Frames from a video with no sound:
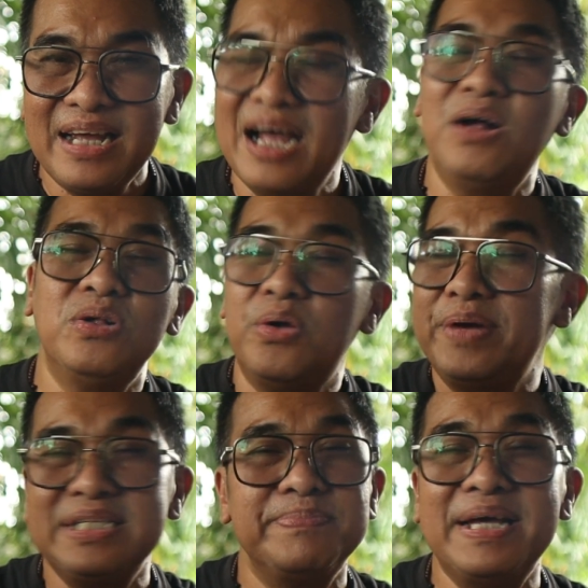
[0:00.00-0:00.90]
I
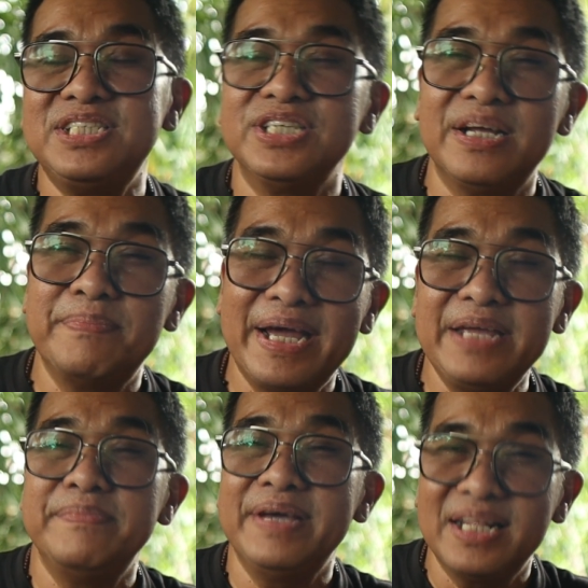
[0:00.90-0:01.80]
always mention my
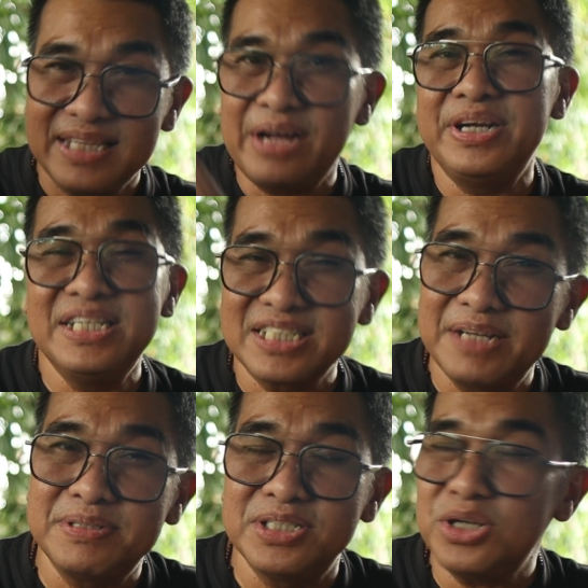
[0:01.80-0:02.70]
email down in the description.